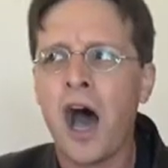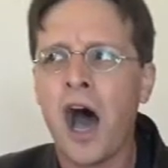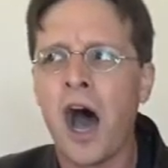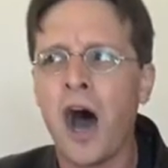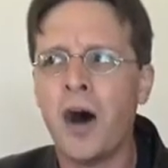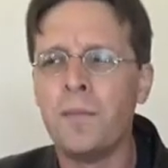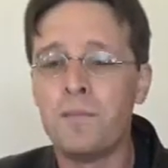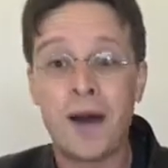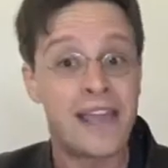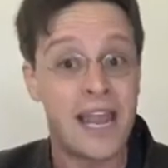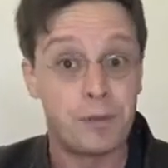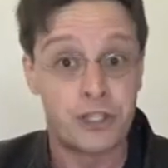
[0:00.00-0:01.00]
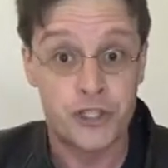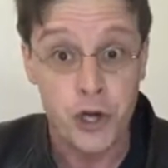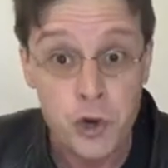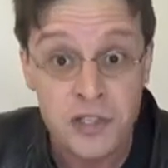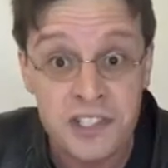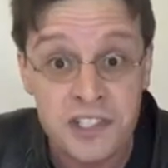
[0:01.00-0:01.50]
Pineapple
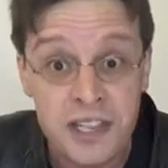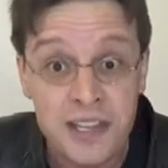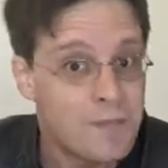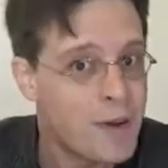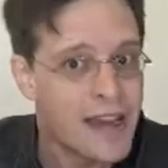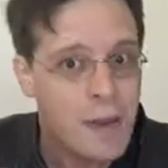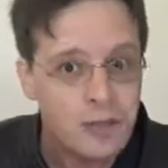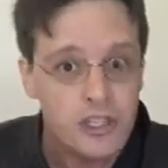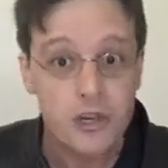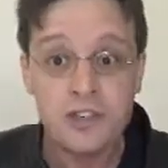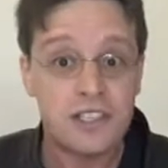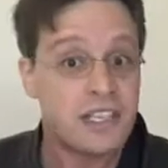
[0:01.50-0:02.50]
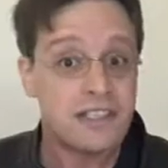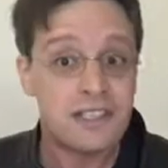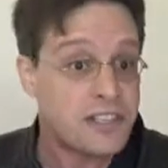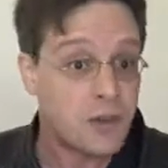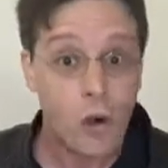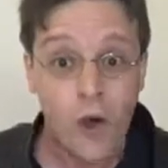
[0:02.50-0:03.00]
juice. Pineapple juice
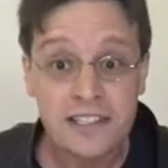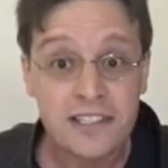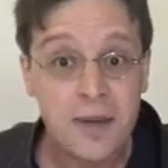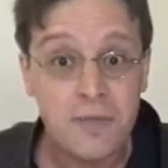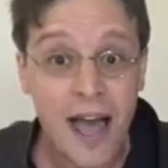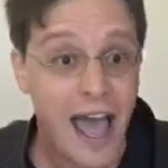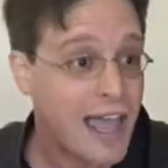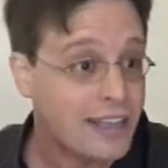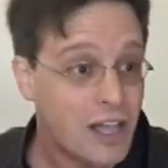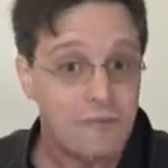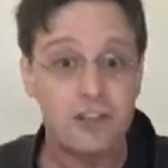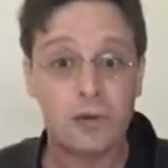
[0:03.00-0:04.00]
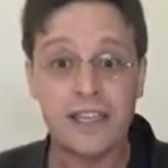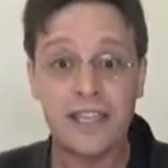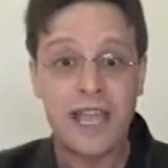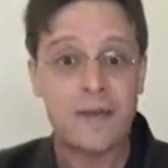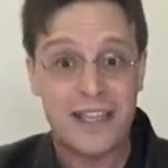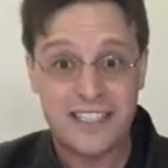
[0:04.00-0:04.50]
is awesome. I love
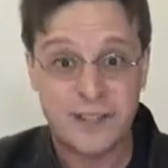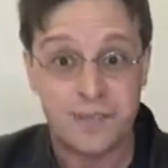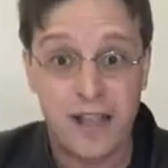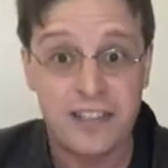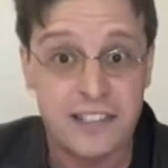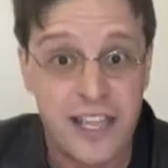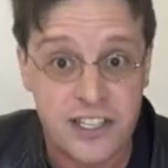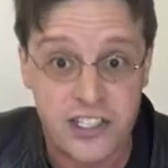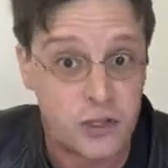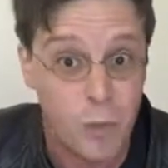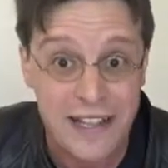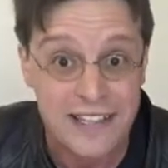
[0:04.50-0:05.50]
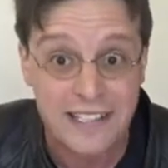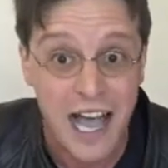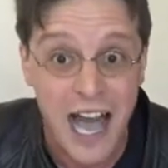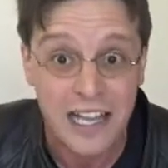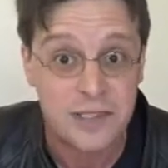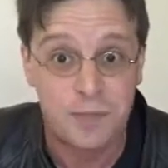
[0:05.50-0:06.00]
drinking, and it smells like sweat
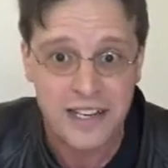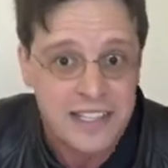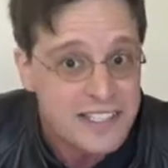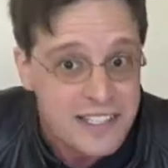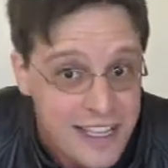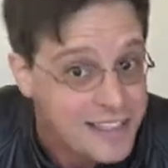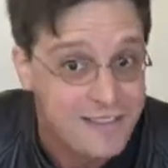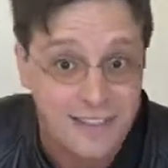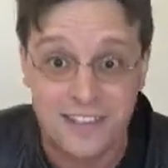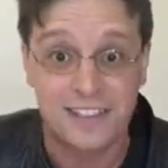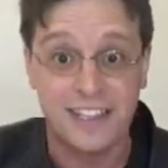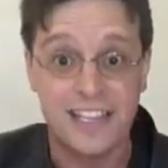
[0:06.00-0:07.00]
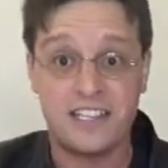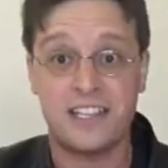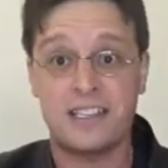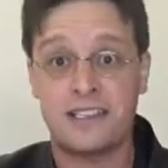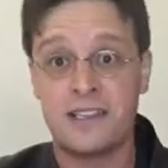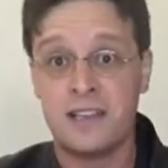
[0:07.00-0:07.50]
socks, but it's
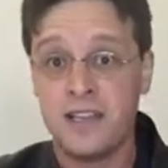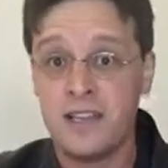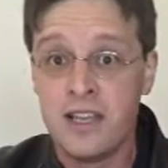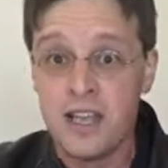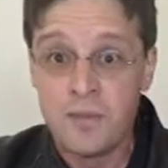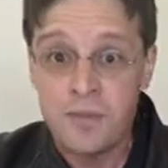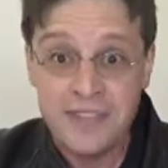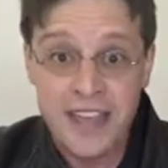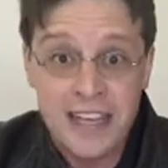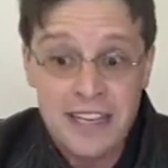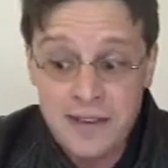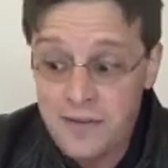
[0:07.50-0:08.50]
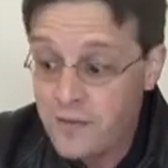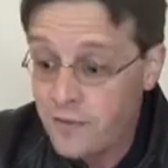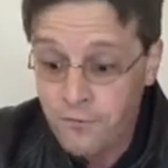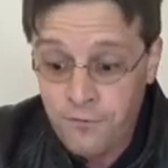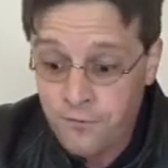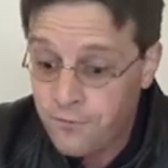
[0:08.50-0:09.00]
delicious. But then,
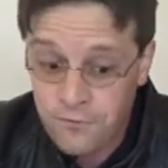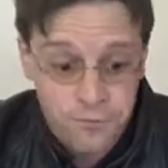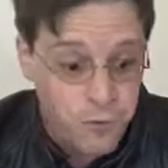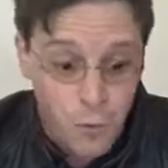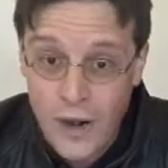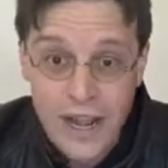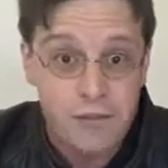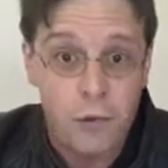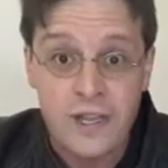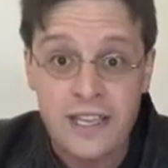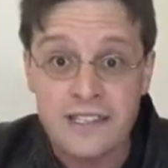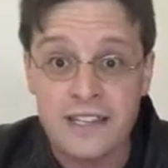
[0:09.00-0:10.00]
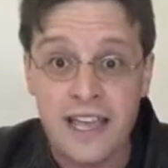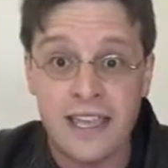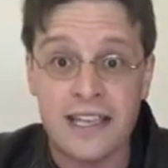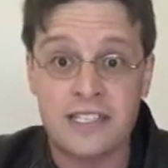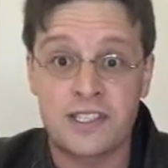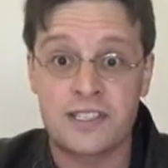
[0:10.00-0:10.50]
for whatever reason, I
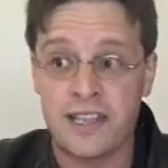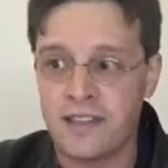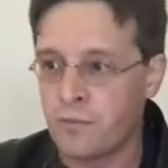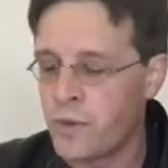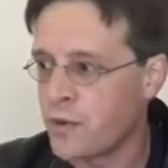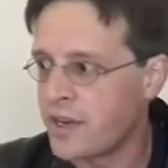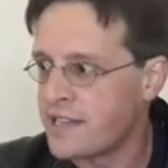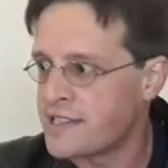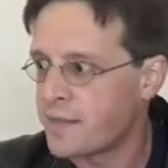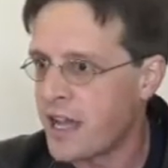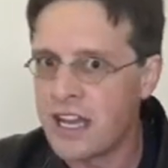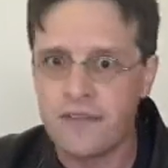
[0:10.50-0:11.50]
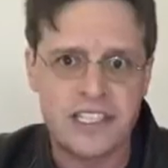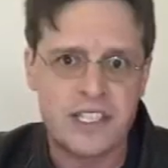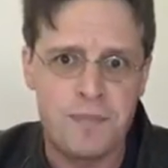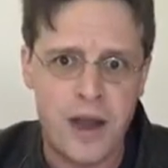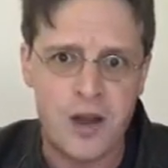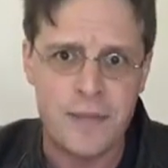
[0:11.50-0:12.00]
guess we were in some kind of
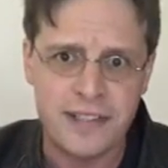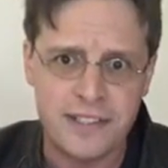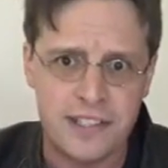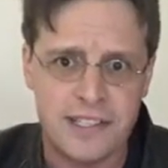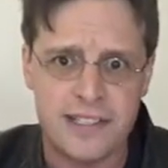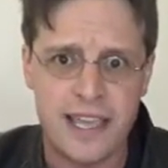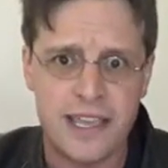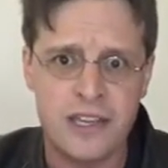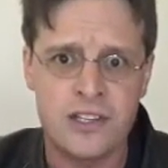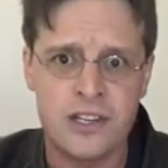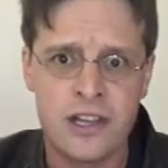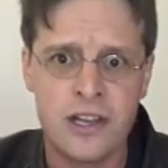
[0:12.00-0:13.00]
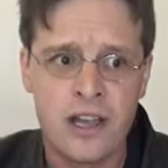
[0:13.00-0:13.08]
experimental stage,